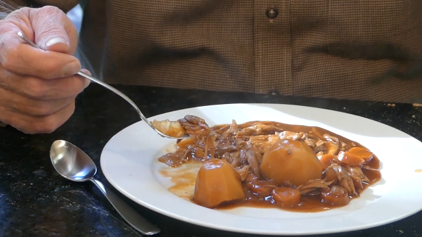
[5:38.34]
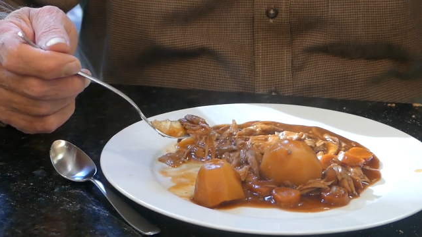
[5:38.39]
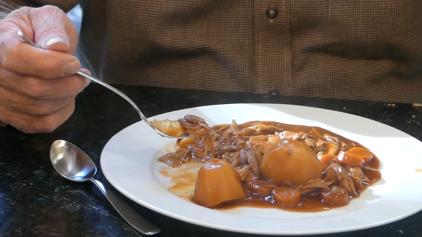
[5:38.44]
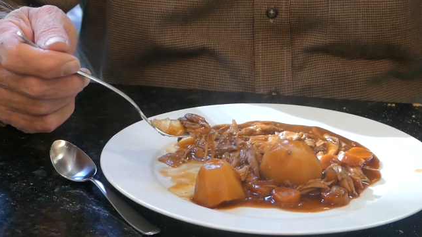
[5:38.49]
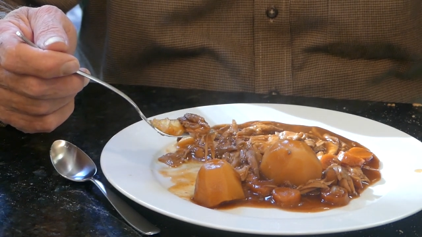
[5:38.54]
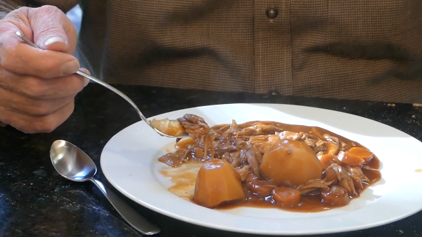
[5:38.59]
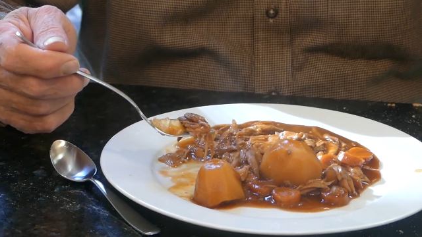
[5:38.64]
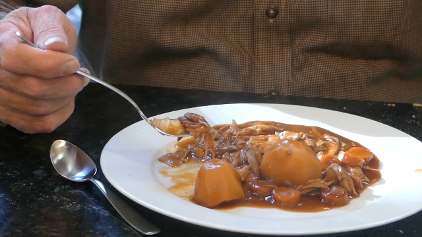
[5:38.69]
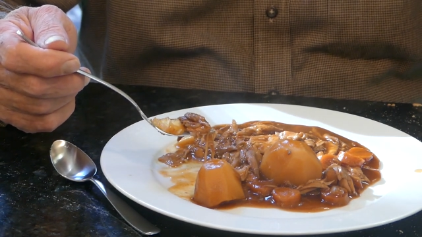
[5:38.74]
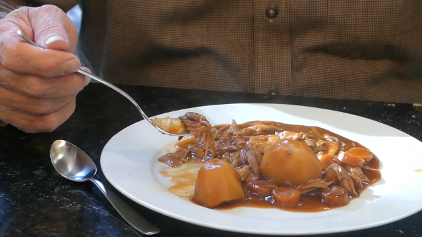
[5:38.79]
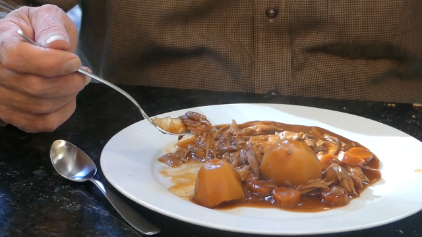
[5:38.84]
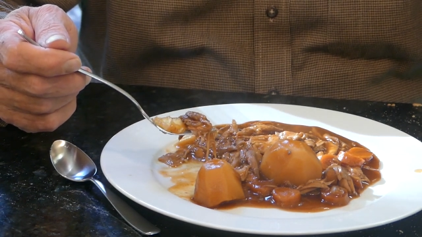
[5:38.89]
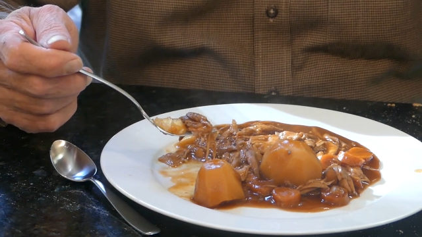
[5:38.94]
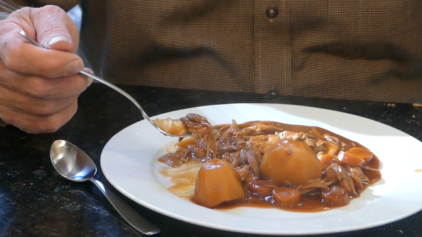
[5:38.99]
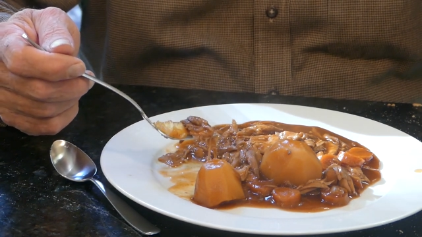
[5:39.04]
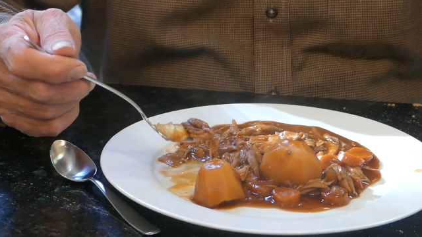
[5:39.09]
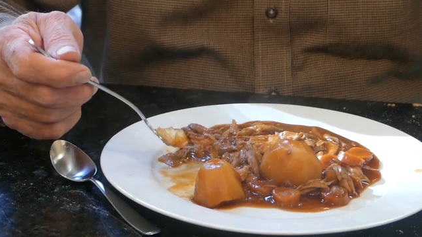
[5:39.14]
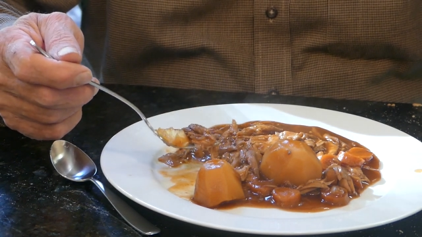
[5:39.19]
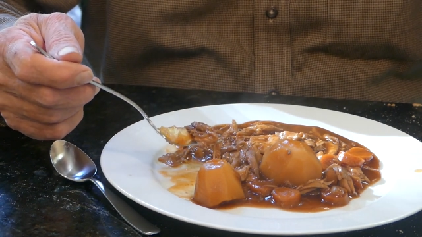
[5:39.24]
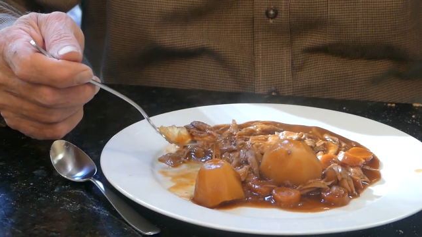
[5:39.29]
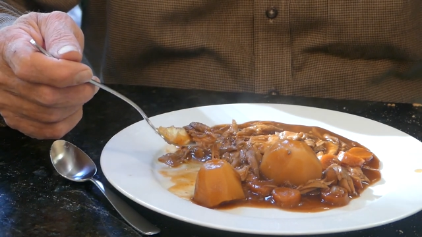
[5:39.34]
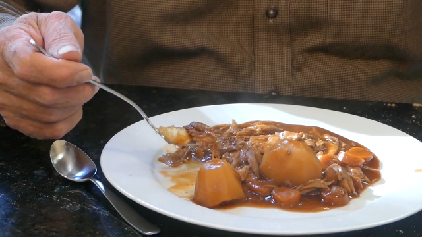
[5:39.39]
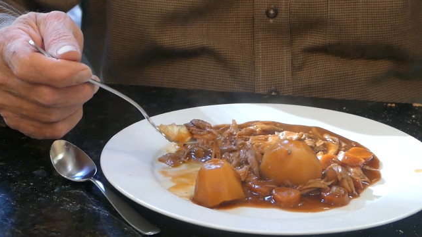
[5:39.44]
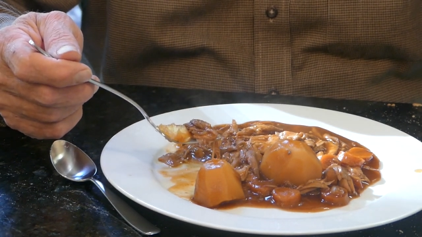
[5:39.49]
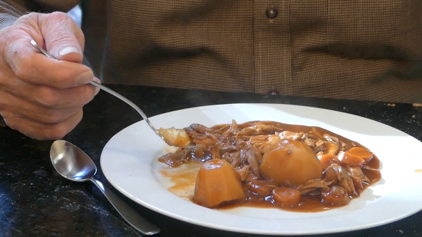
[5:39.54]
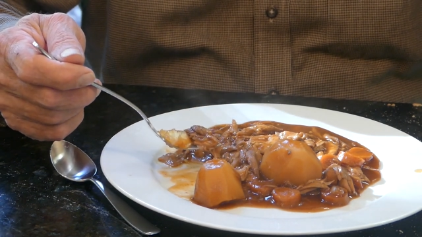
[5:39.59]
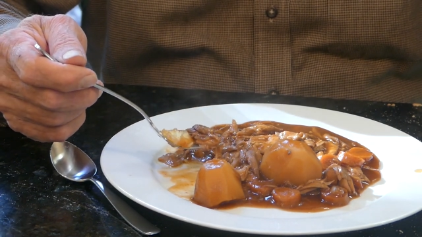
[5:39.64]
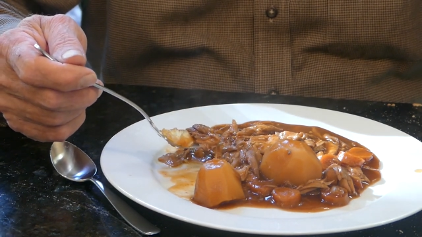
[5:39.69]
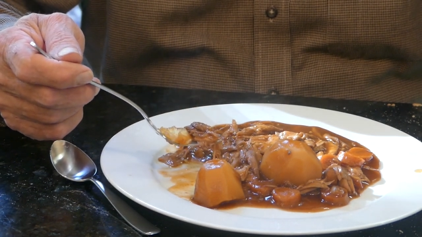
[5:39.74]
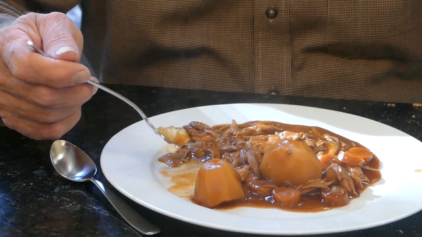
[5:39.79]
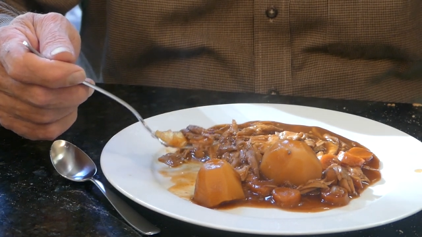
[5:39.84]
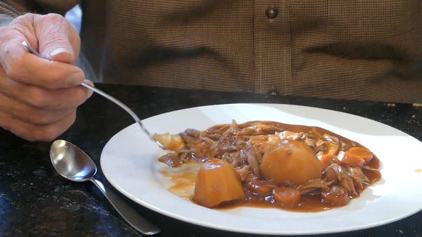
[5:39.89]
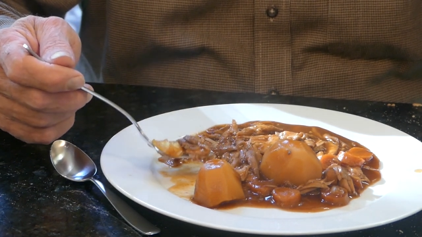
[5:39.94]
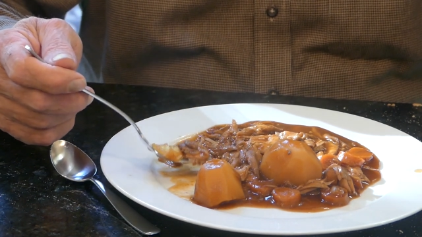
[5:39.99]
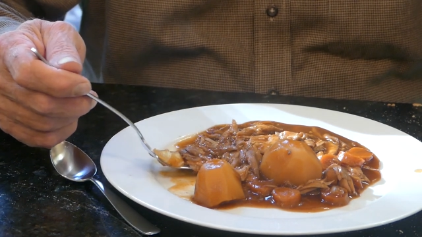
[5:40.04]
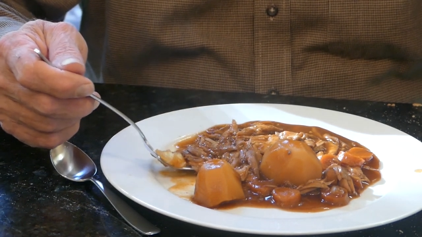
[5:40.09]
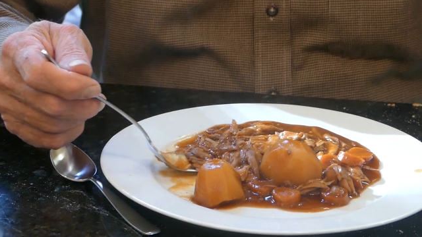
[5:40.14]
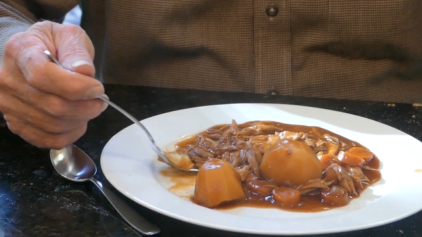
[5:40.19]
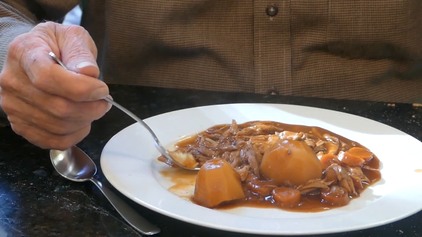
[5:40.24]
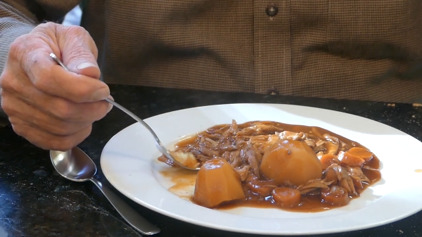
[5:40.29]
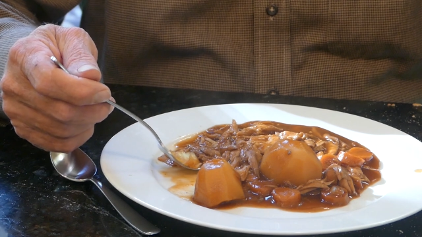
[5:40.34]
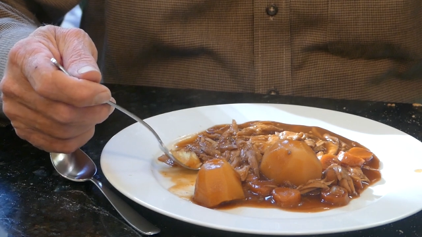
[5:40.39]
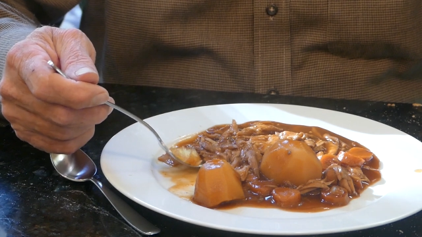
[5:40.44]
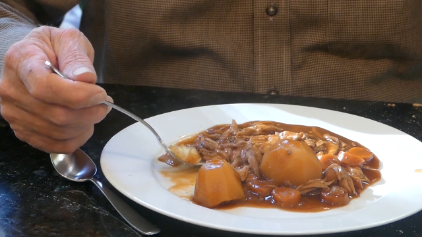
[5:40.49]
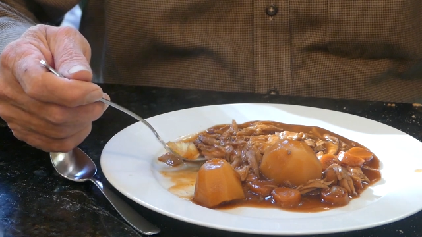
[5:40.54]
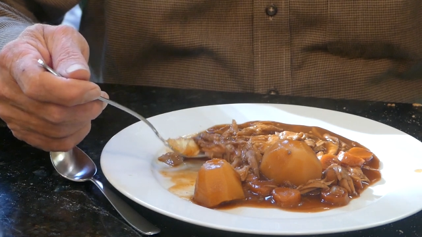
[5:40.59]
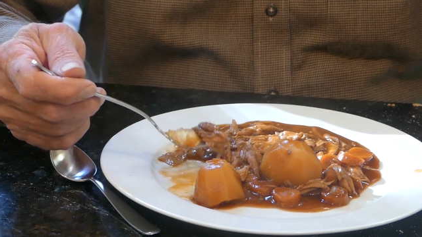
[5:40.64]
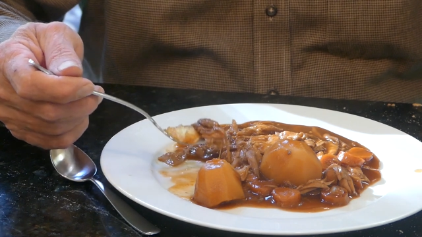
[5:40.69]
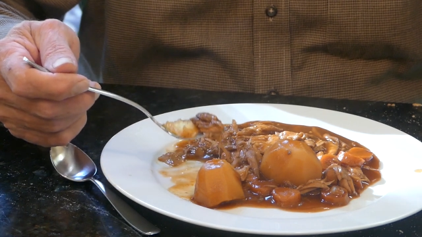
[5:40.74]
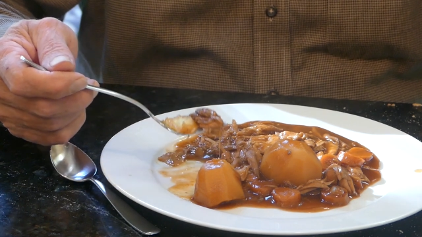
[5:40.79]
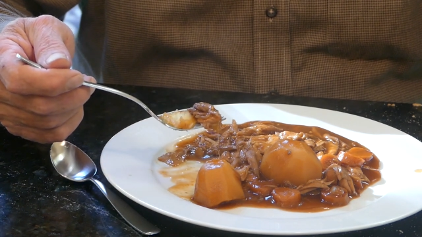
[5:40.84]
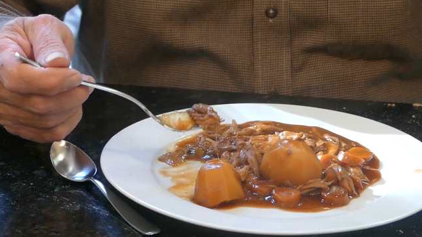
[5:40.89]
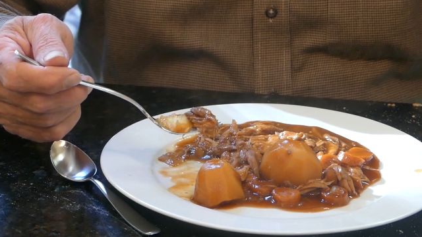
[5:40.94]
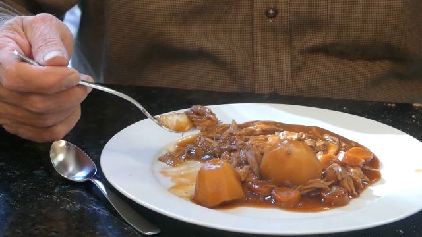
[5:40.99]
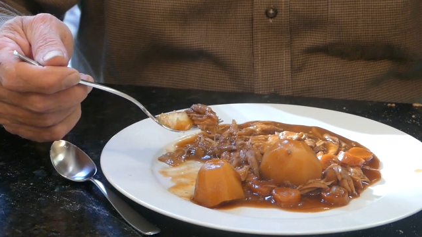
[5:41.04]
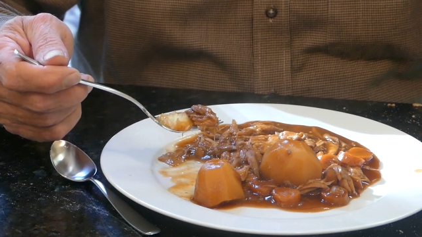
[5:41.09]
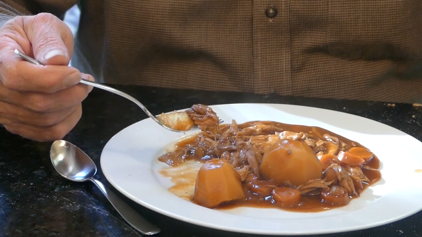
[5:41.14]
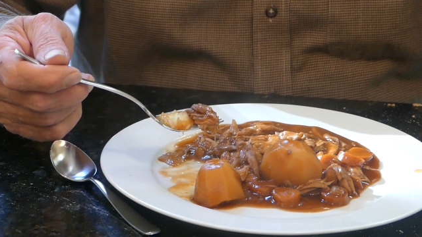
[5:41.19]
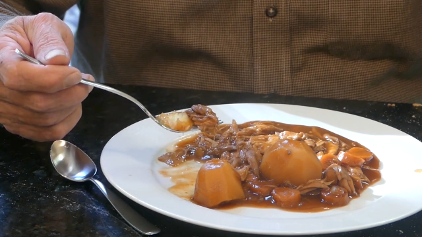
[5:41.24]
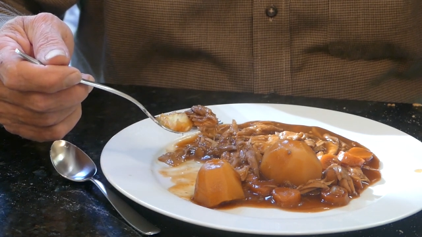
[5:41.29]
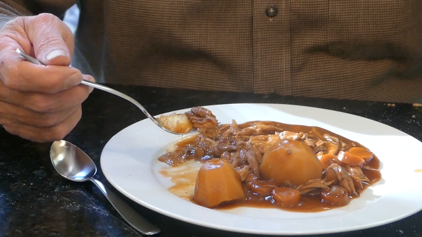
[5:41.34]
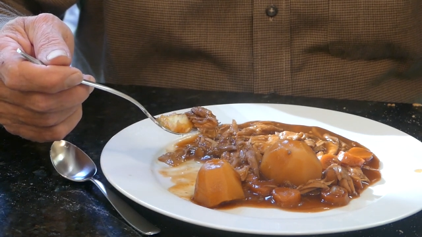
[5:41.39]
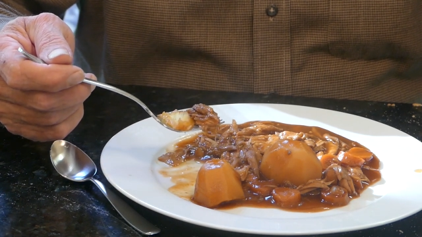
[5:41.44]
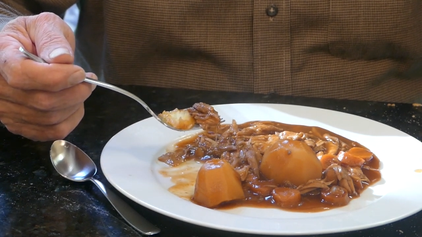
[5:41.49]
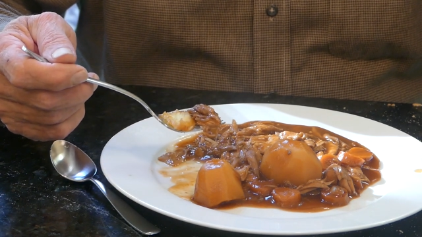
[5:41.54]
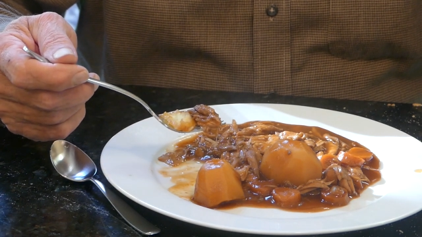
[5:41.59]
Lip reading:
[unreadable: no face in view]